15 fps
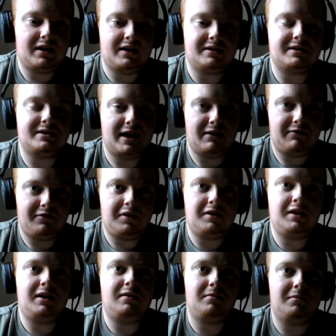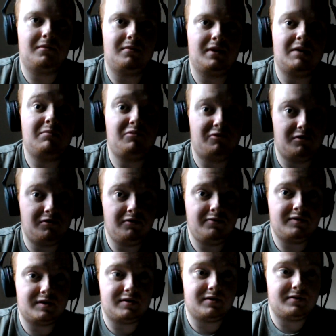has definitely
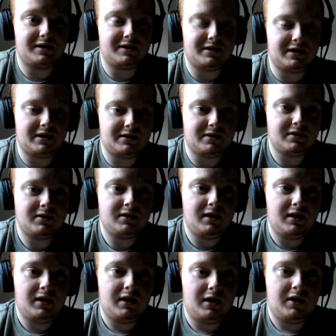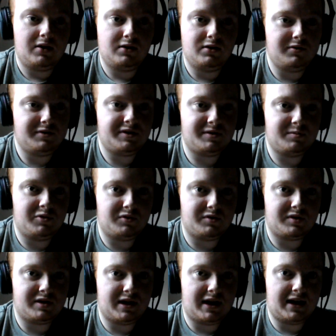improved this season. Not as
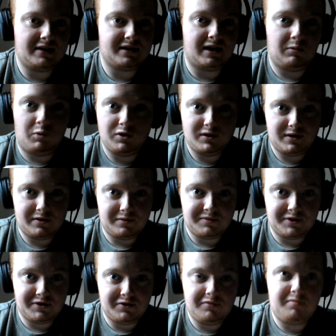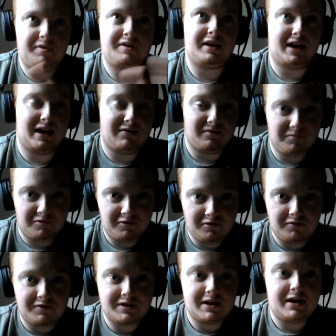much as I wanted them to, but they have
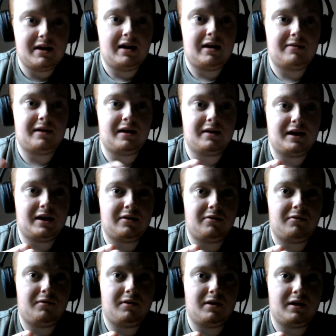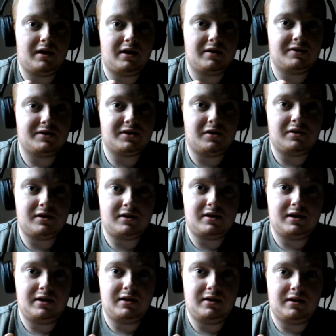improved. They are now
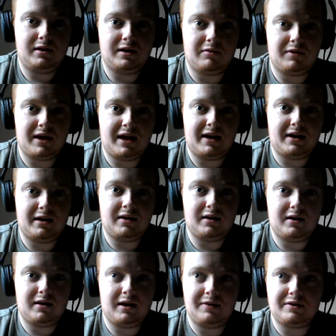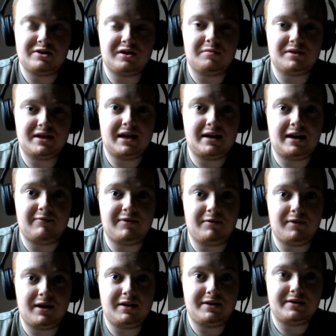solidly, getting in the top 10 every
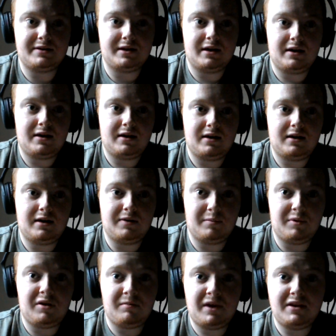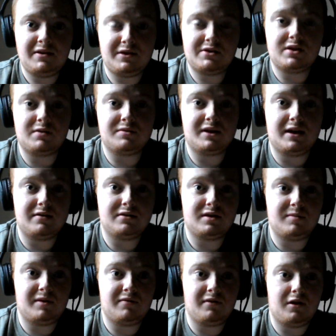race. At the bottom end of the top 10, to
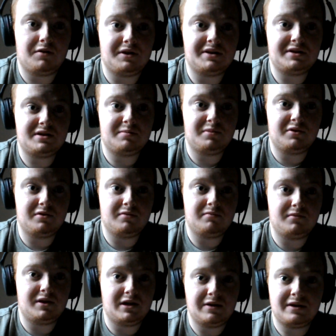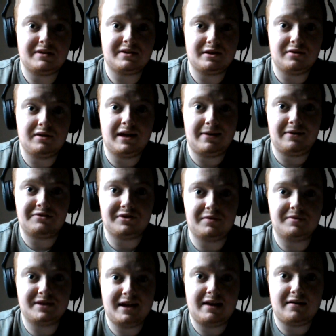be honest, but, they're still in the
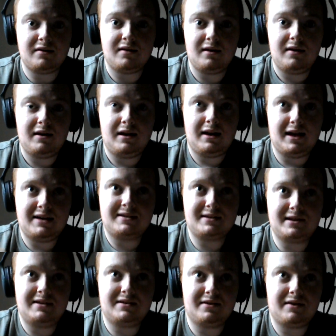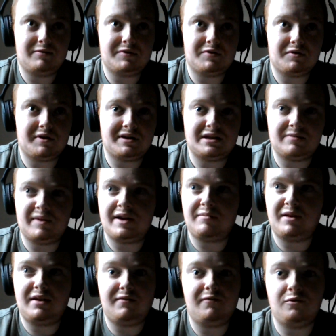top 10. Last season, they were struggling to make
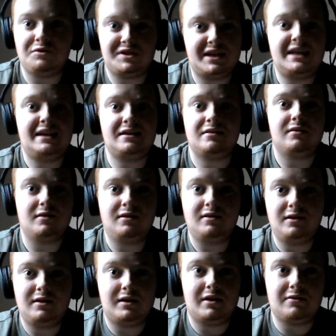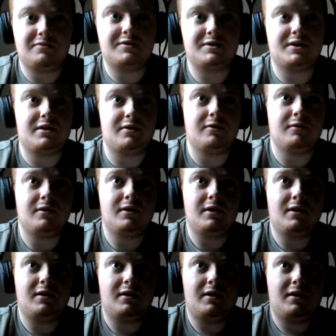P14, so
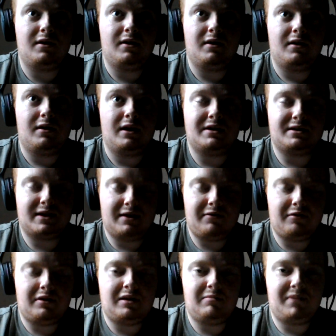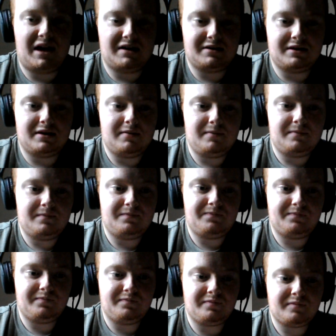it's definitely better.
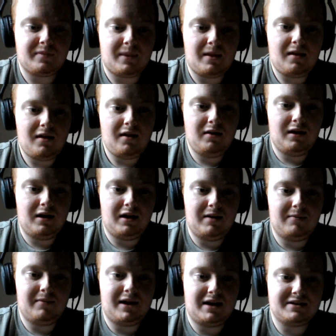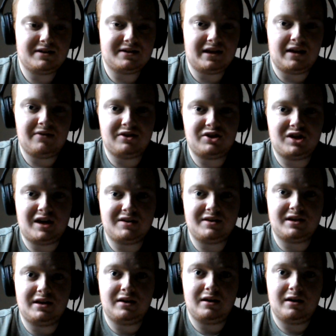As I say, the
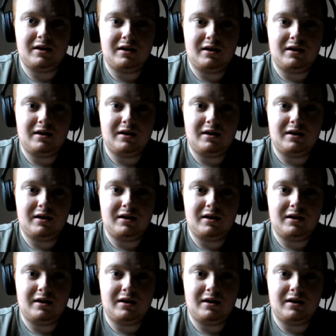chassis